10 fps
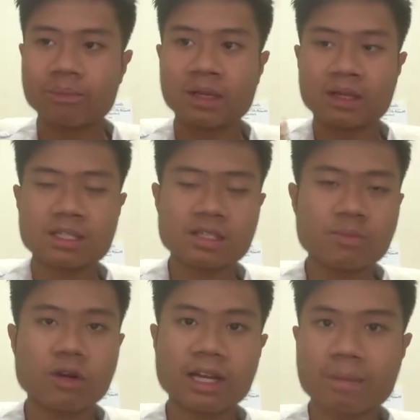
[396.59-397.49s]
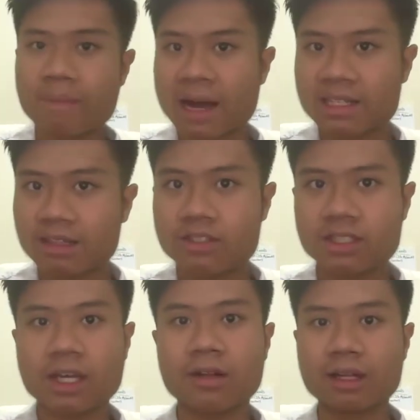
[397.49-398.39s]
but this is more like a passive
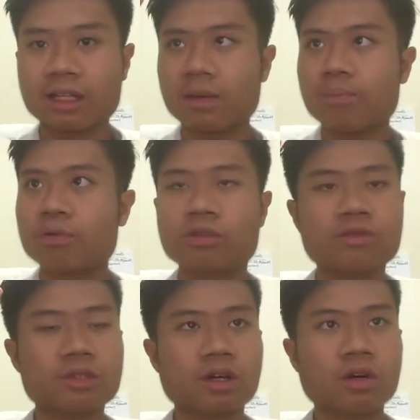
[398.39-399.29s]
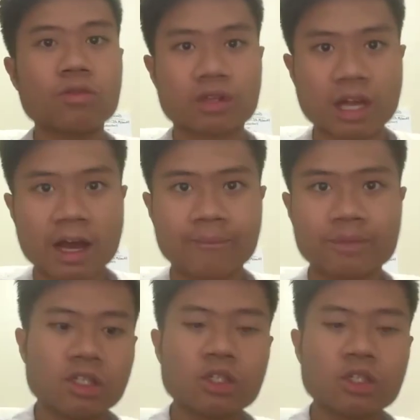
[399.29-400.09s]
skill. It improves over time.